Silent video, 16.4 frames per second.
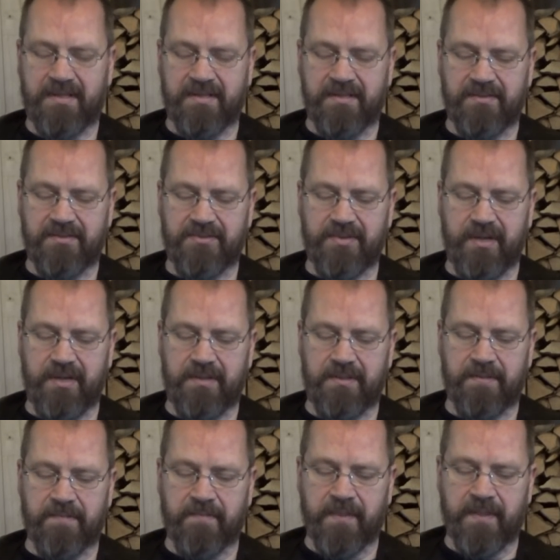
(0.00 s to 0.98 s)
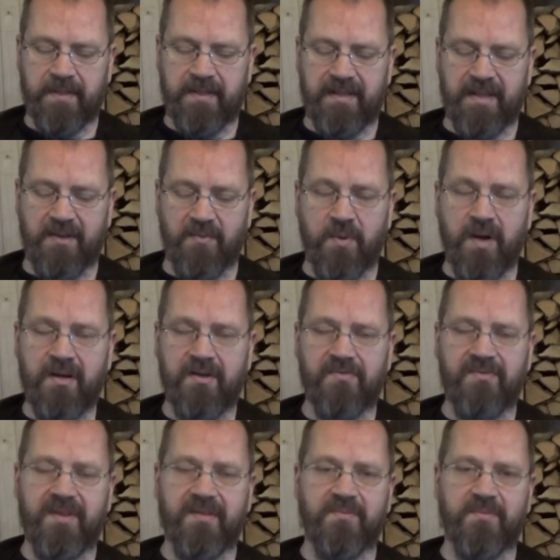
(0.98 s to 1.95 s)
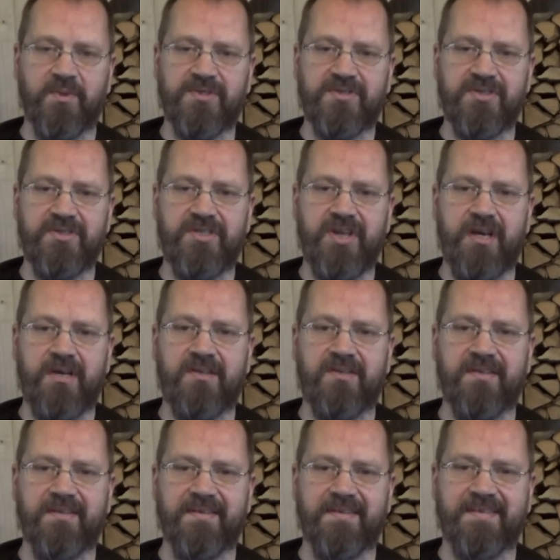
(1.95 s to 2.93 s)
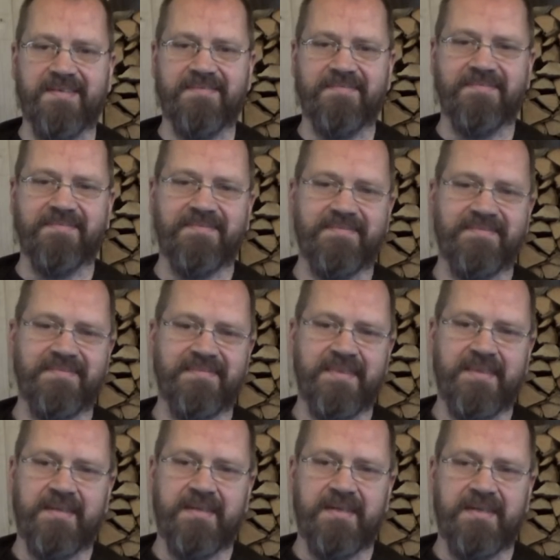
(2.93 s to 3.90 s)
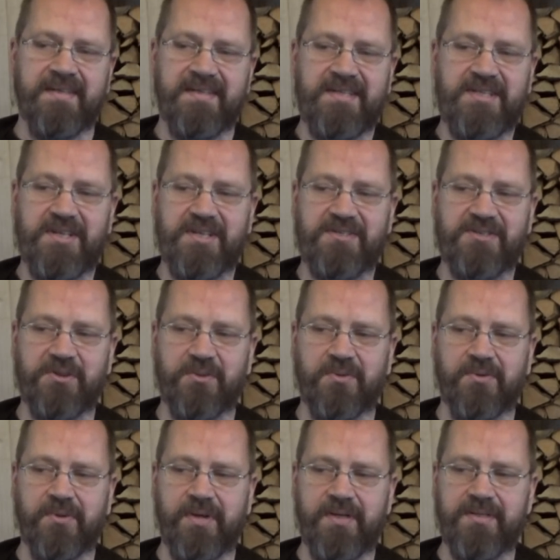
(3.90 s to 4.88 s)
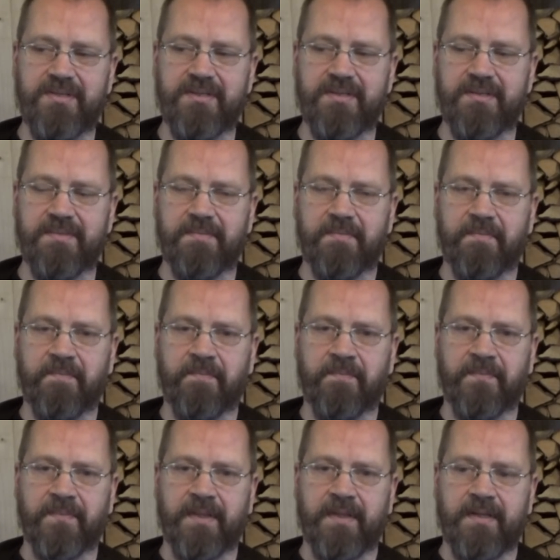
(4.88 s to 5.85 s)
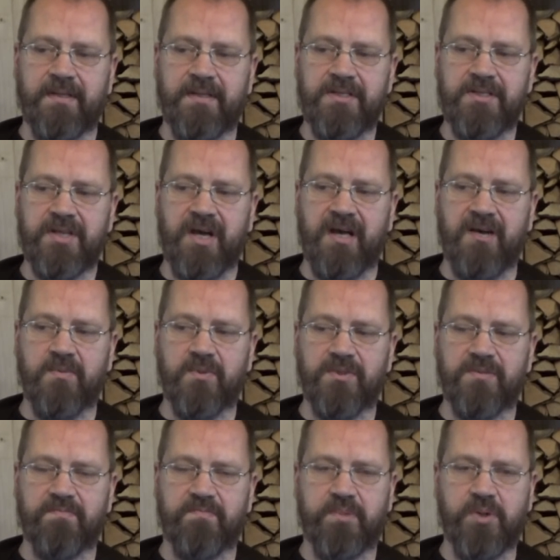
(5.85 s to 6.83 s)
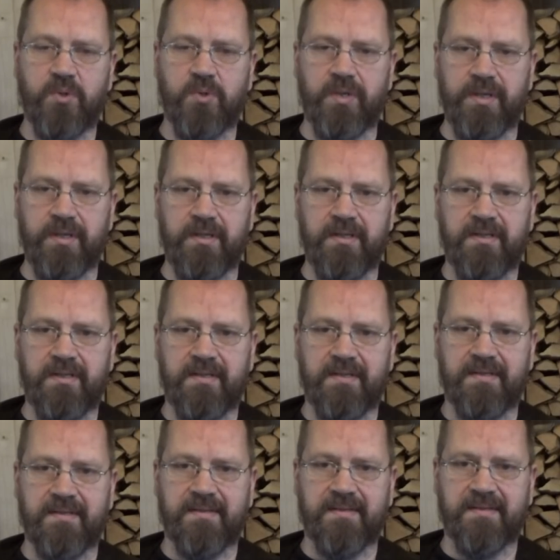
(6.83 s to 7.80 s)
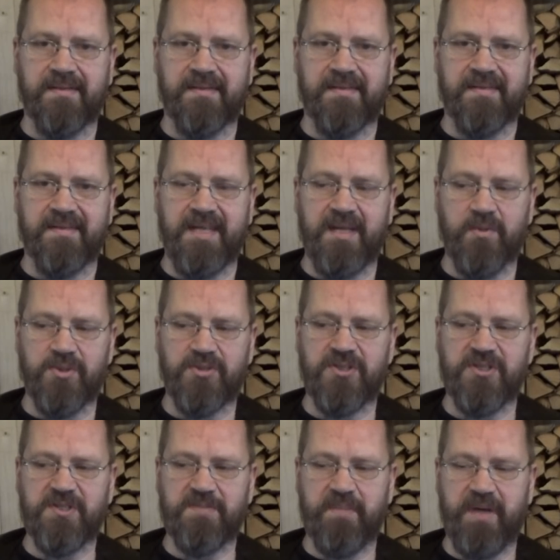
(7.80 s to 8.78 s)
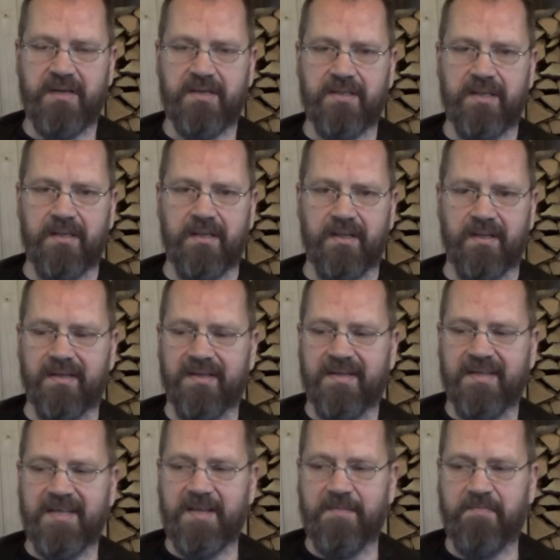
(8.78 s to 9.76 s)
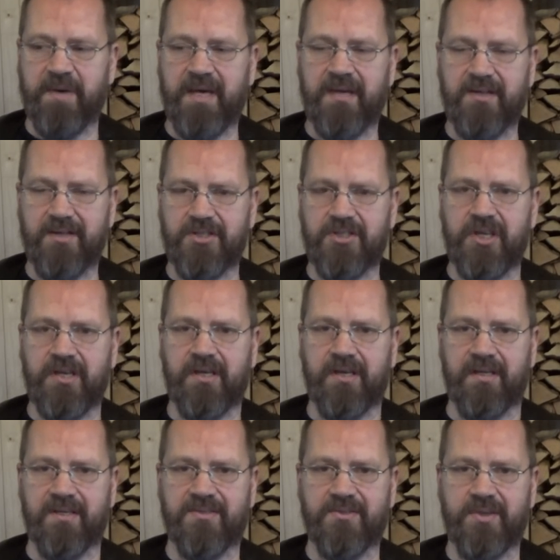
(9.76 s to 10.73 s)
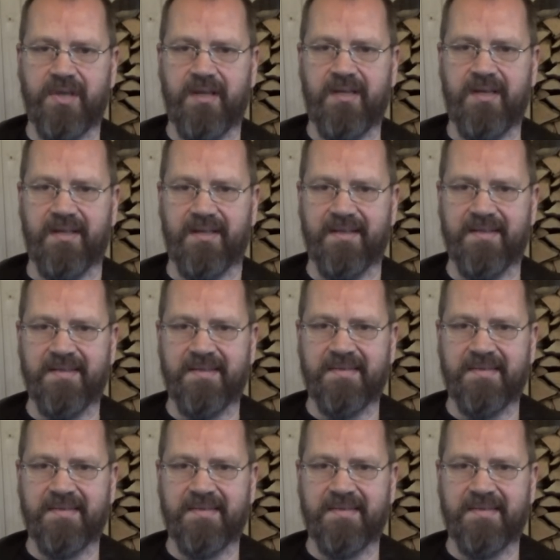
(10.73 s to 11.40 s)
That's right. Now one of them was ejected. This is so crazy. This guy was booing. He was a spectator. He paid a ticket to get in.